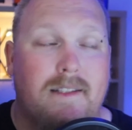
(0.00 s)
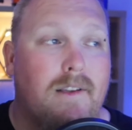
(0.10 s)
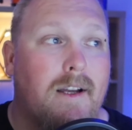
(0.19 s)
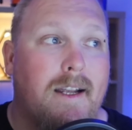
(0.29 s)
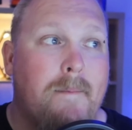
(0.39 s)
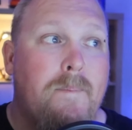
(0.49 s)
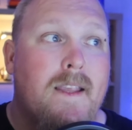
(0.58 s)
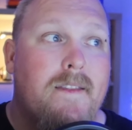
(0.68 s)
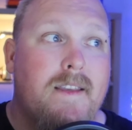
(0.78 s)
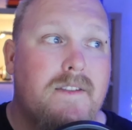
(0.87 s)
Like
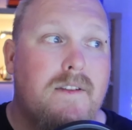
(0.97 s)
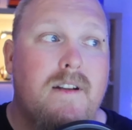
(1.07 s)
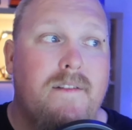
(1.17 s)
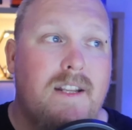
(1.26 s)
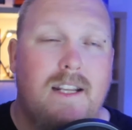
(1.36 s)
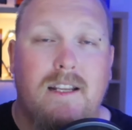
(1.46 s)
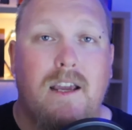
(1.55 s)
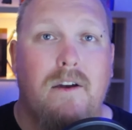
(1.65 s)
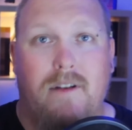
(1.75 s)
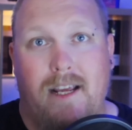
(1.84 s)
this dude, if he didn't
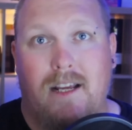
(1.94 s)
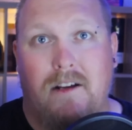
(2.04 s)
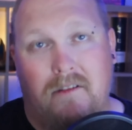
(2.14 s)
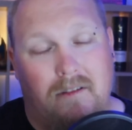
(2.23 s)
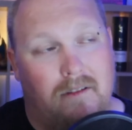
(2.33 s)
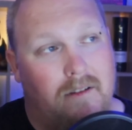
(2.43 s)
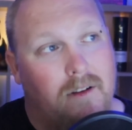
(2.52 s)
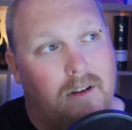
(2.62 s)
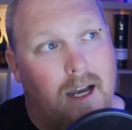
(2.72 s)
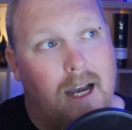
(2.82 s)
go down
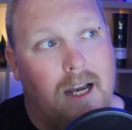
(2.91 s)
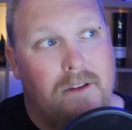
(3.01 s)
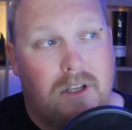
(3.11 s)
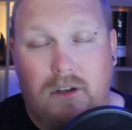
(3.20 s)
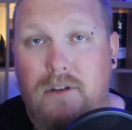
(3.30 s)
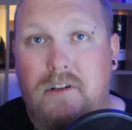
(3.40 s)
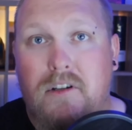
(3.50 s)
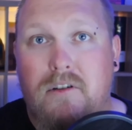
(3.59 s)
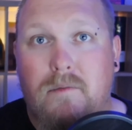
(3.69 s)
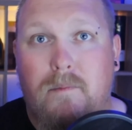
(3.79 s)
the
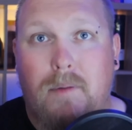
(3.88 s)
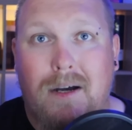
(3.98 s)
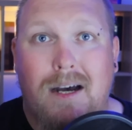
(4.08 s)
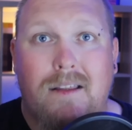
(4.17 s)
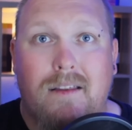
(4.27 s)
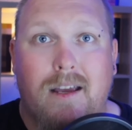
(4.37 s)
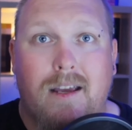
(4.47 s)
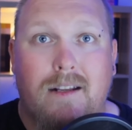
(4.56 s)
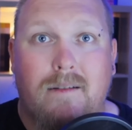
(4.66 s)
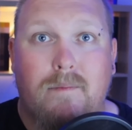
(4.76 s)
YouTube path
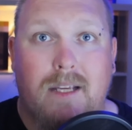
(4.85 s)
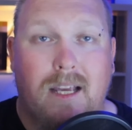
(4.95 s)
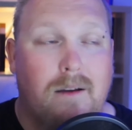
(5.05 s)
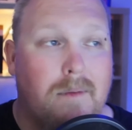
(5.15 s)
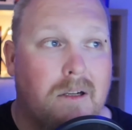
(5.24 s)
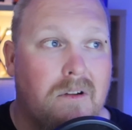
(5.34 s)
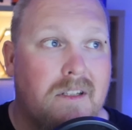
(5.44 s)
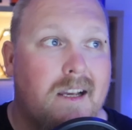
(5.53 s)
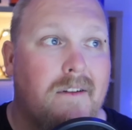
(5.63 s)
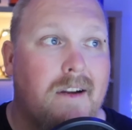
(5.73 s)
and become a
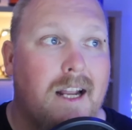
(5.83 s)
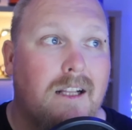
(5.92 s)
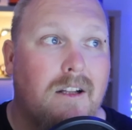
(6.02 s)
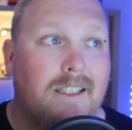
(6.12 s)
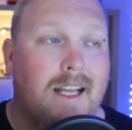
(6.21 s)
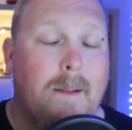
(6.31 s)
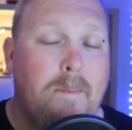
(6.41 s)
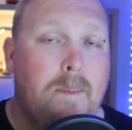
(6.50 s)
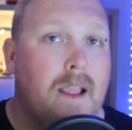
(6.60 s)
content creator like that,